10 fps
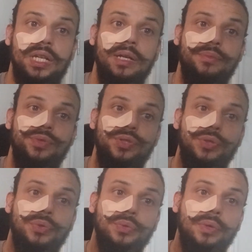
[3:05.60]
it comes
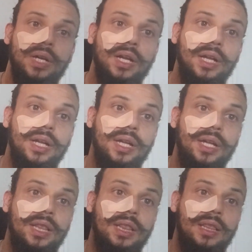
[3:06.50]
to
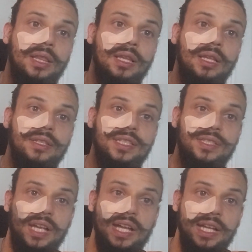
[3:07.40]

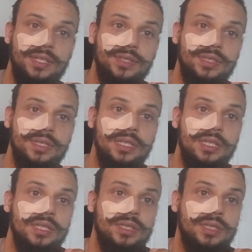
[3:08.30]
designs
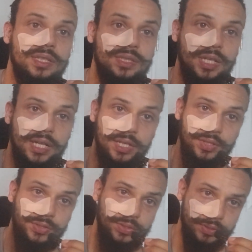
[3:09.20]
such
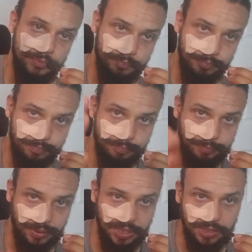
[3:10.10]
as
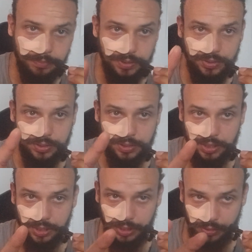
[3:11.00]
placements
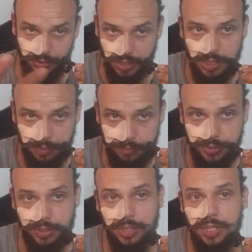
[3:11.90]
and
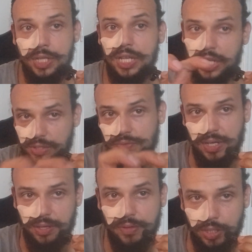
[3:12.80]
themes, is
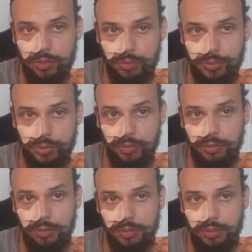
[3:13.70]
very, very crucial,